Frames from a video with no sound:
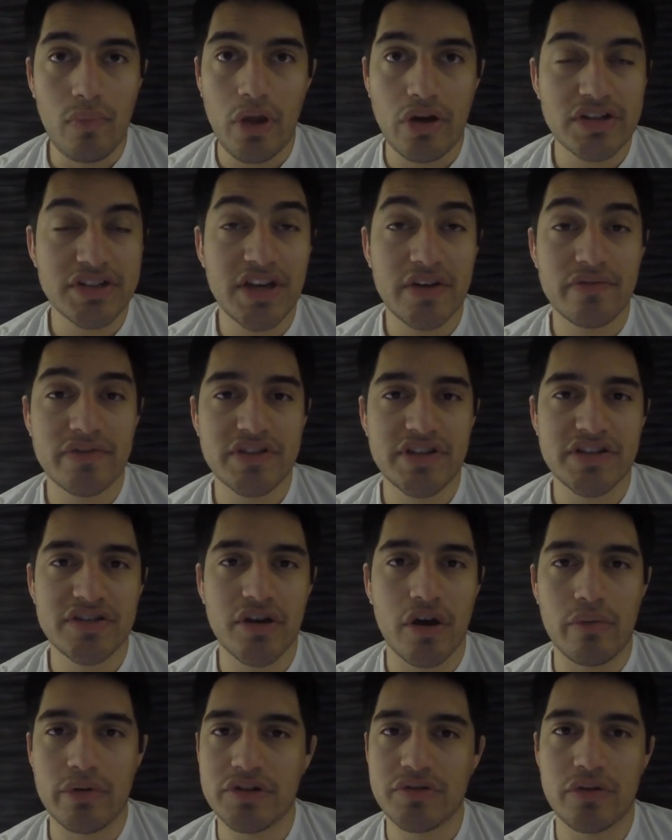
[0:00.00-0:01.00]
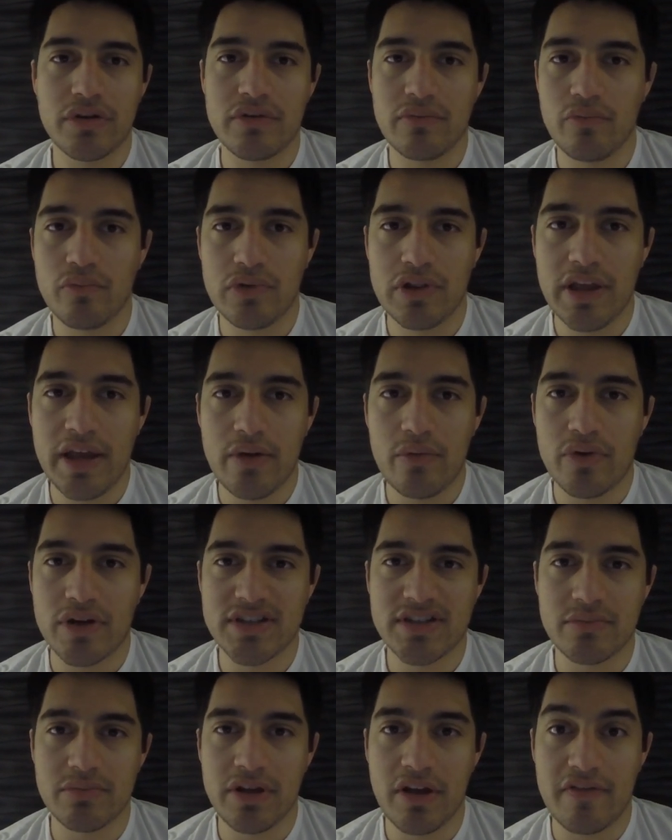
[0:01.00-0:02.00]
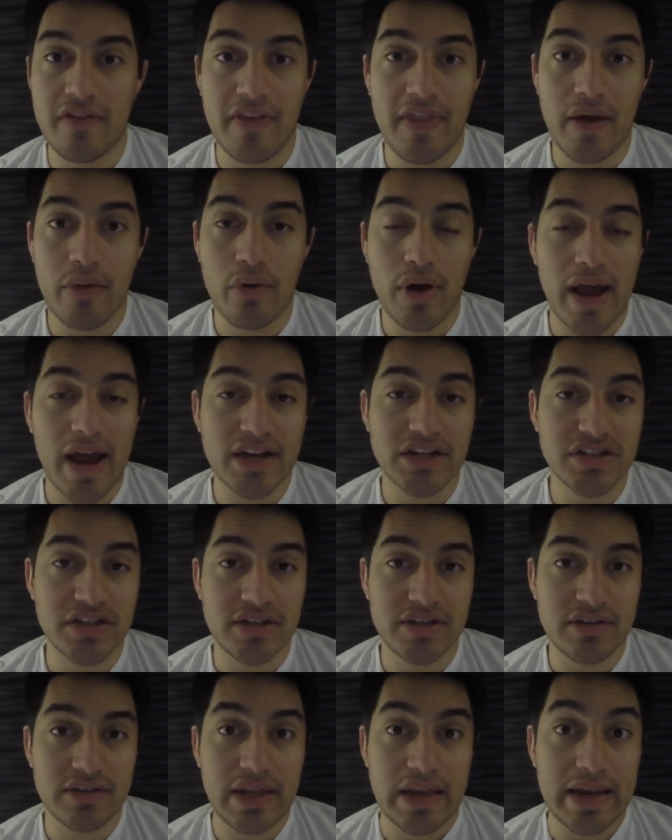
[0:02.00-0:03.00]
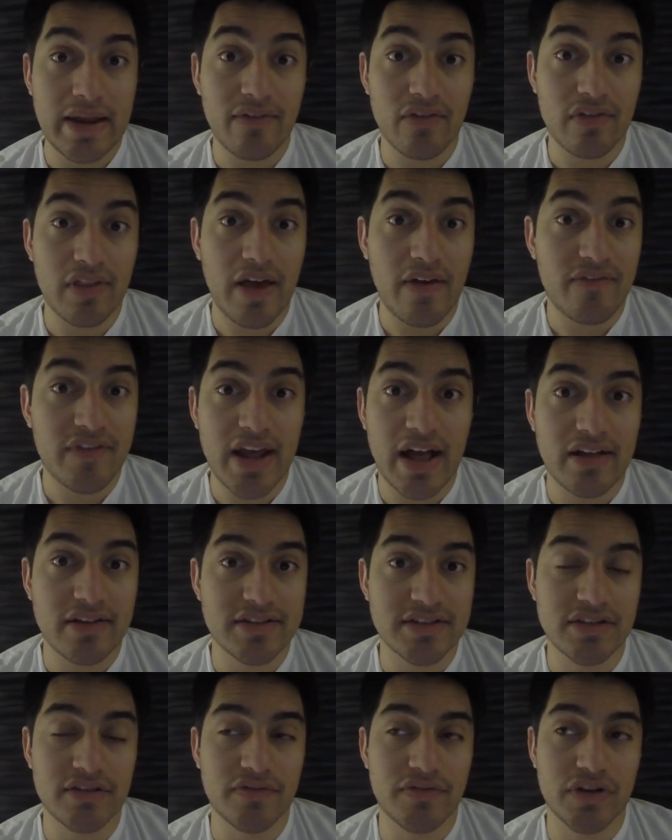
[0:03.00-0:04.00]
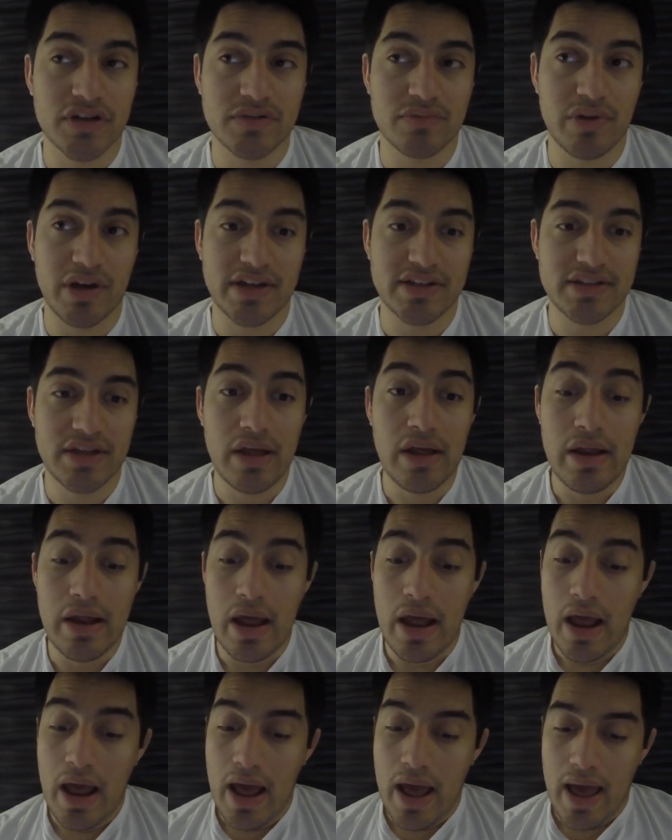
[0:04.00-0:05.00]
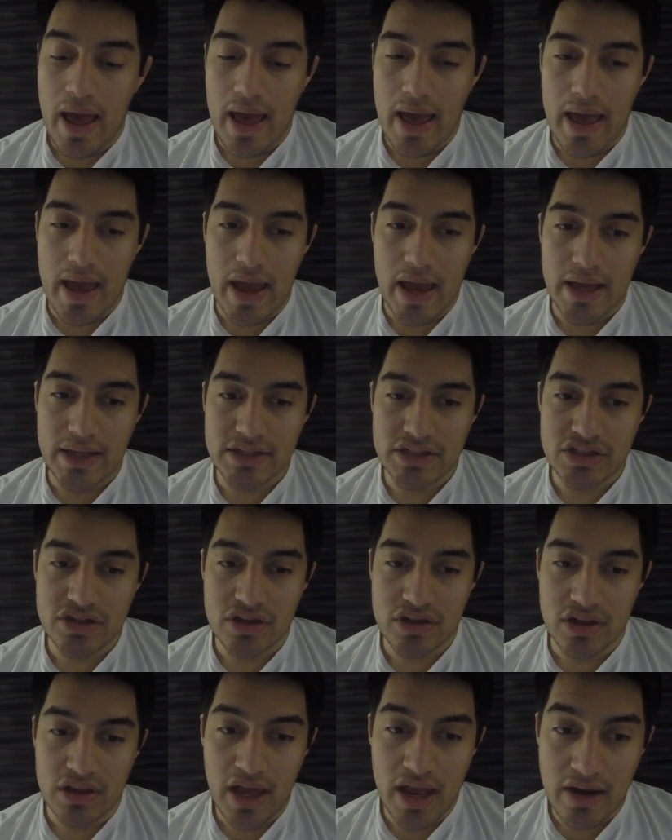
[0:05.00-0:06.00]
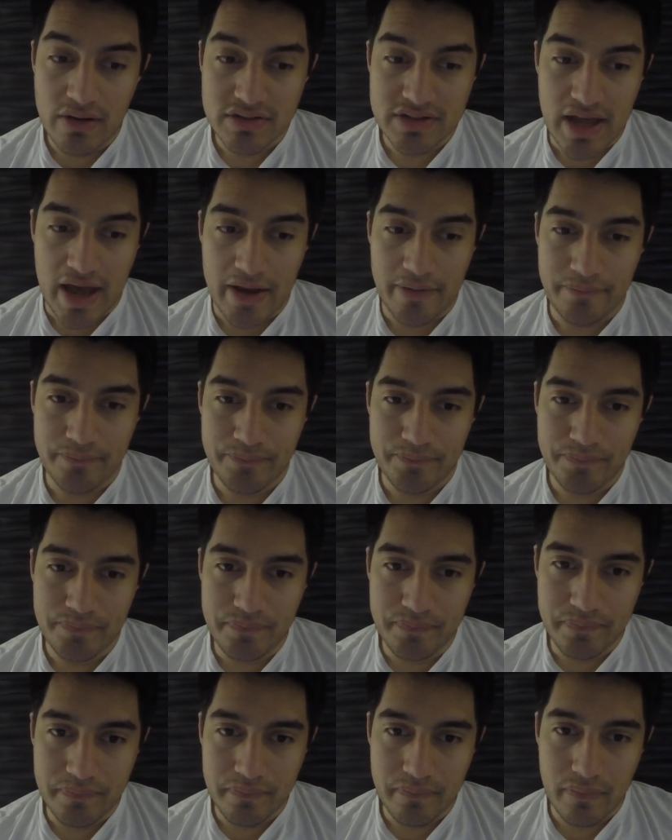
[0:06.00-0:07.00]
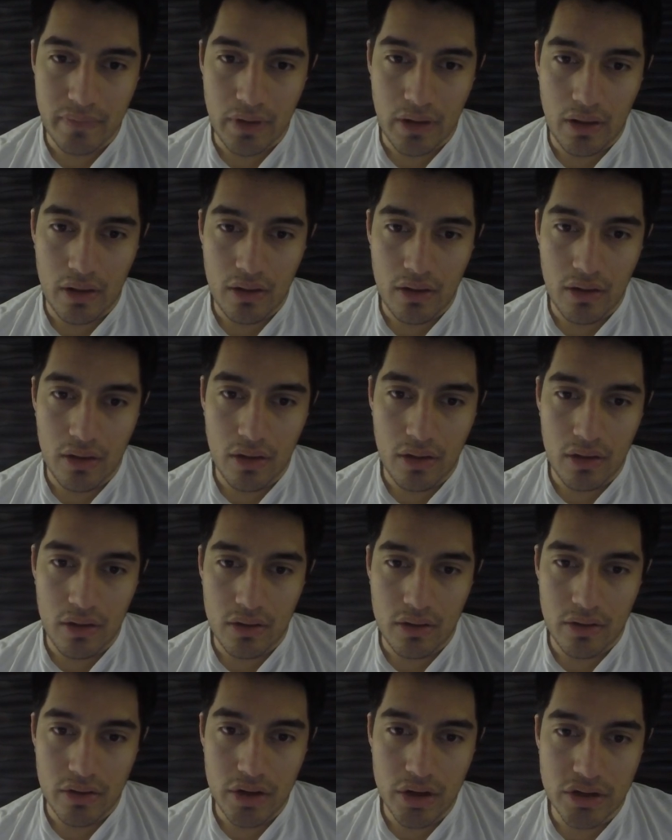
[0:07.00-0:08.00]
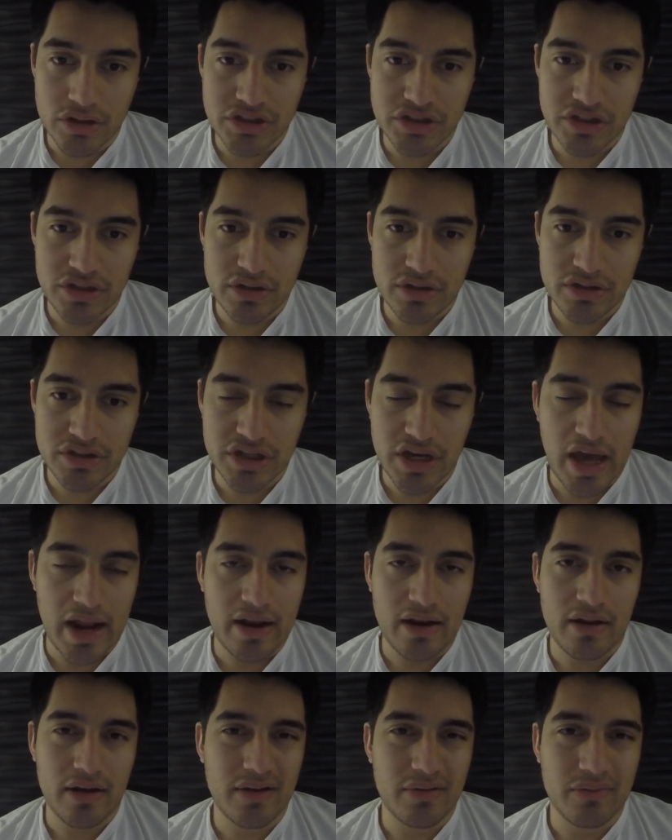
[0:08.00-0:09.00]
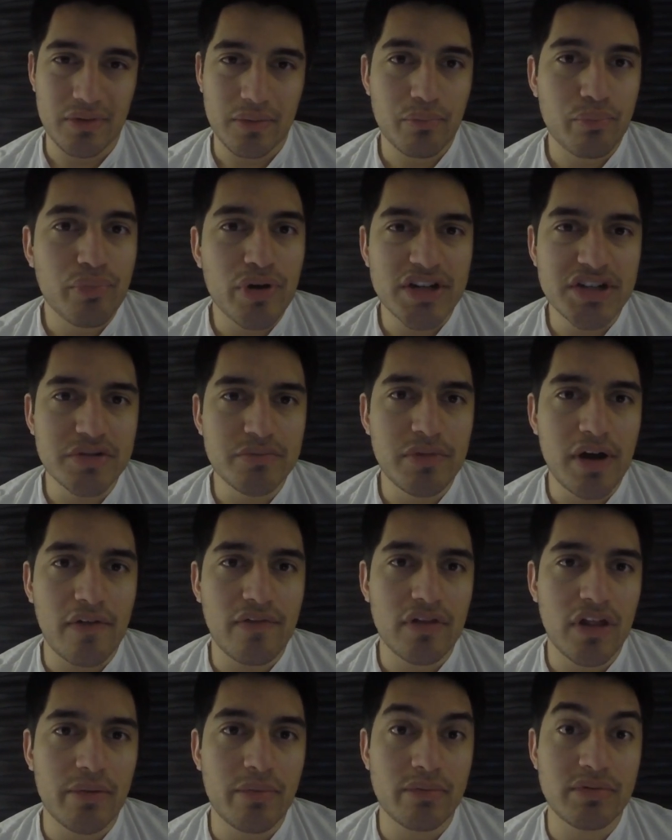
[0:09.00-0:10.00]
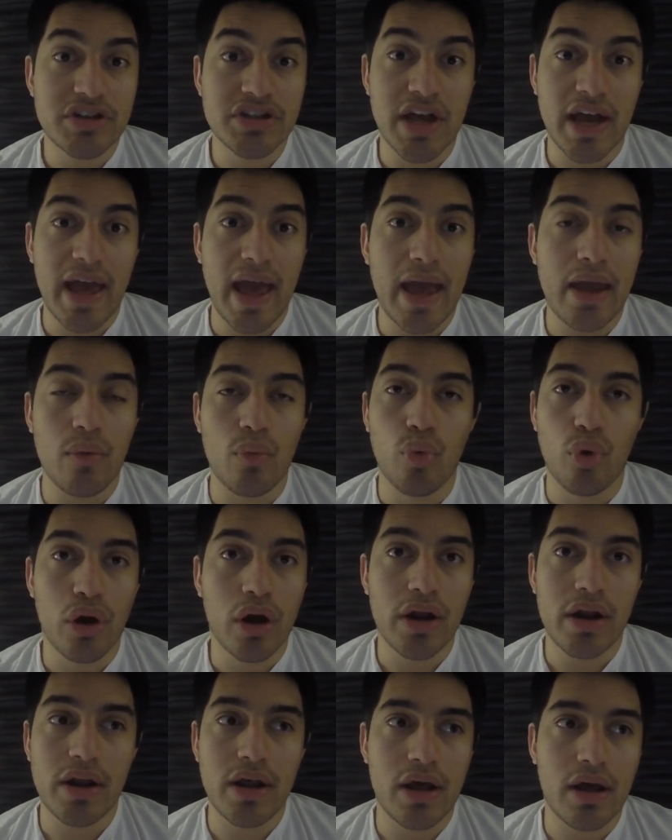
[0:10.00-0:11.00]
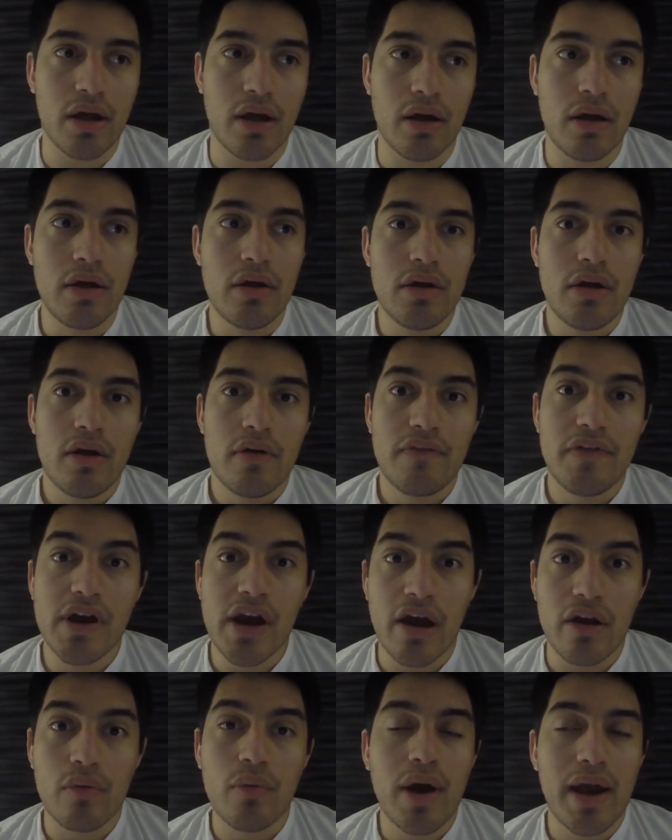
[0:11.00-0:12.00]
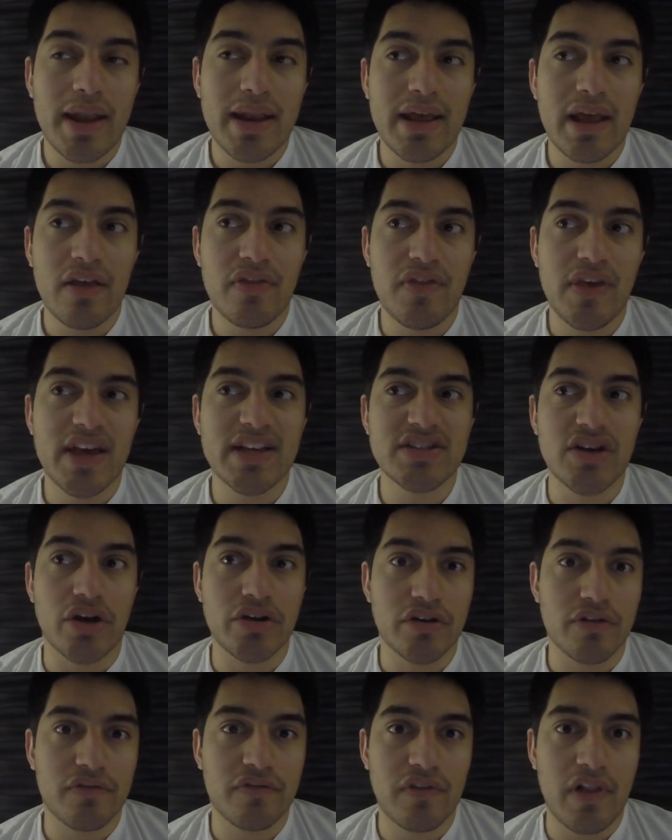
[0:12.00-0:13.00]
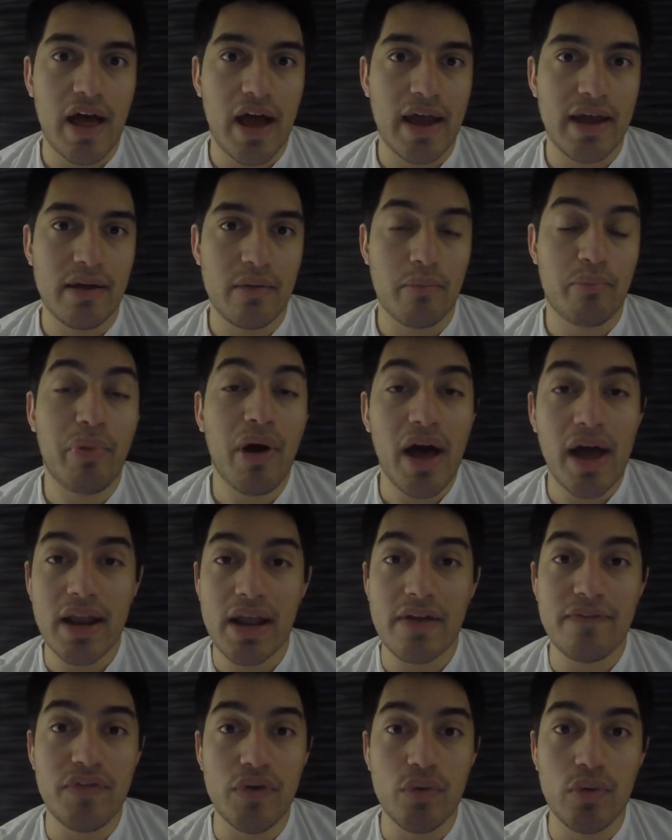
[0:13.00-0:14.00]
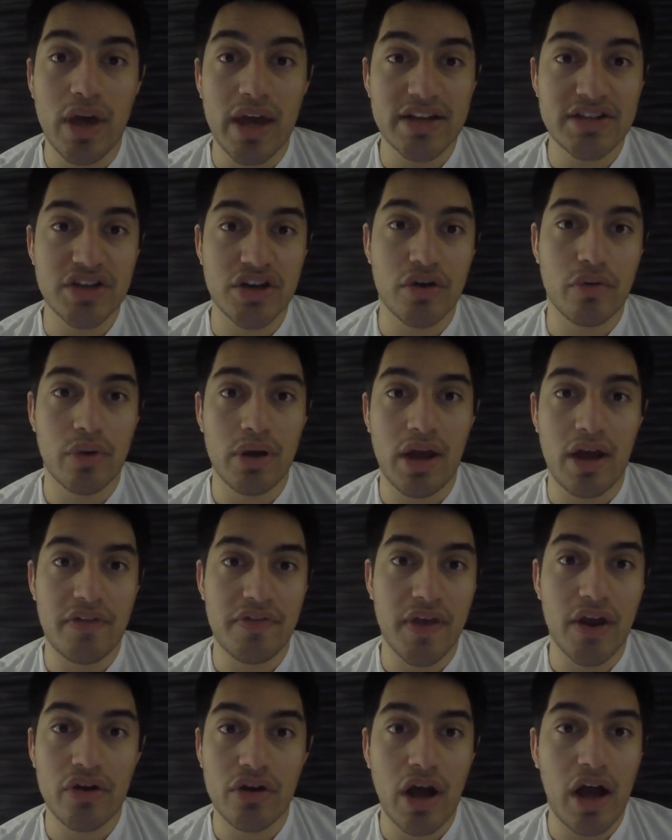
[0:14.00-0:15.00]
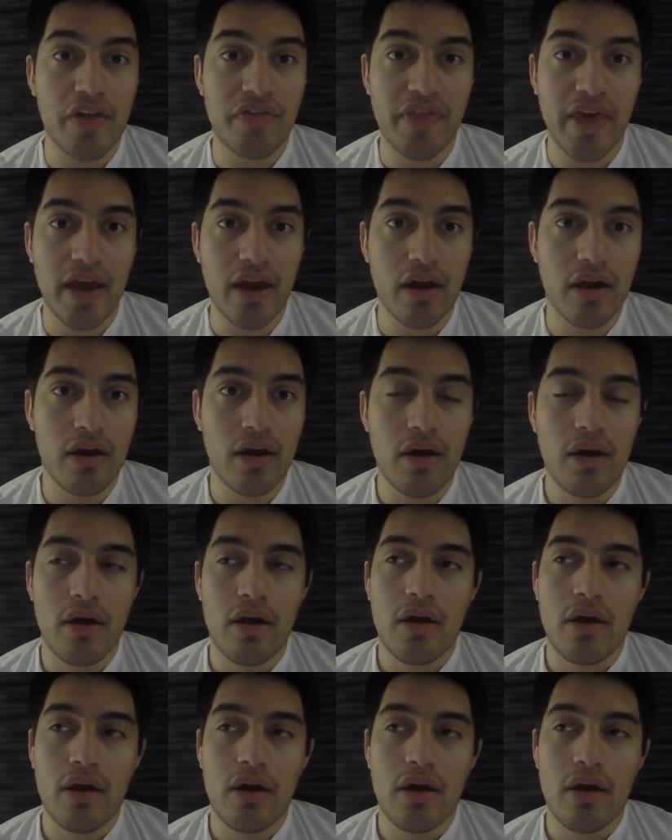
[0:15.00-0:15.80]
or San Francisco, which would lead one to believe that they never left Dallas in the first place. And so the lady was like, you know, she kind of brushing me off a little bit. She's like, hey, we're going to figure out a way to get these on your flight. But if you get to Korea and they're not there,